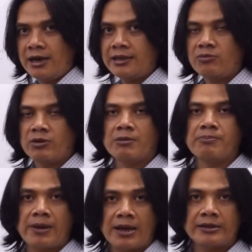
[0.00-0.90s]
And then we
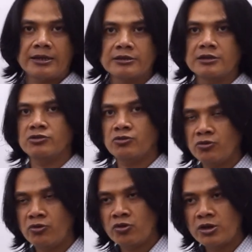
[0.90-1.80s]
compare that the
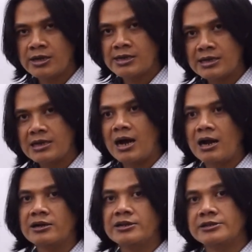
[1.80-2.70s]
two
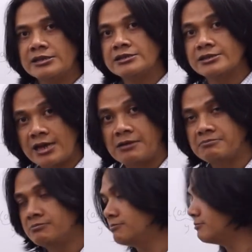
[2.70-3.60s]
are indeed the same,